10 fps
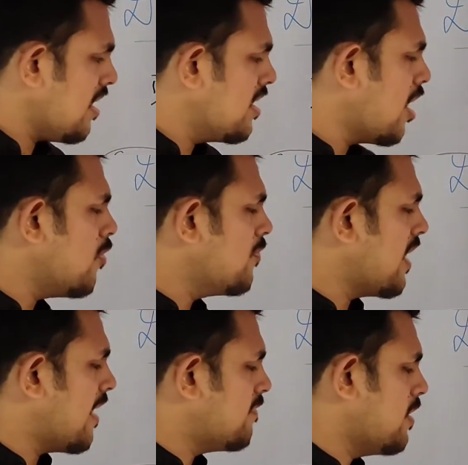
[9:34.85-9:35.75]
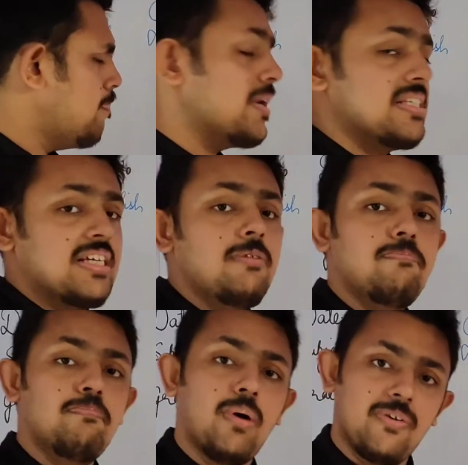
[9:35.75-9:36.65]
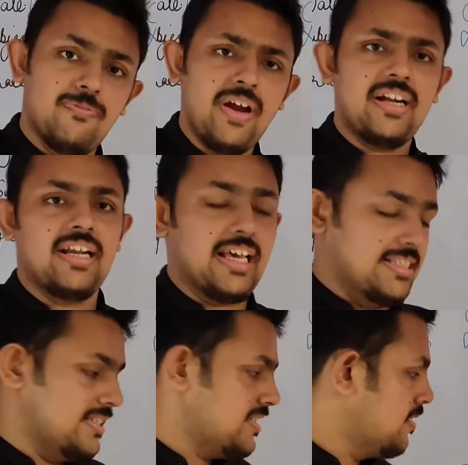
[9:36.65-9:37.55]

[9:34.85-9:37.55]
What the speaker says: Now we have the present perfect tense.